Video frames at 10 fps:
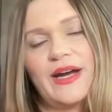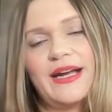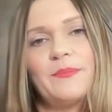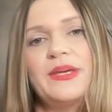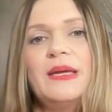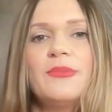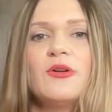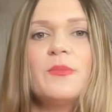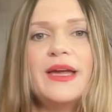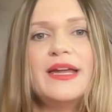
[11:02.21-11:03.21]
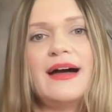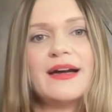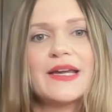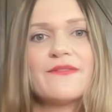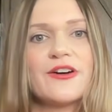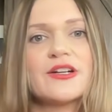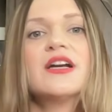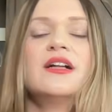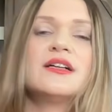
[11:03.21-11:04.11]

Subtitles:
why people may not convert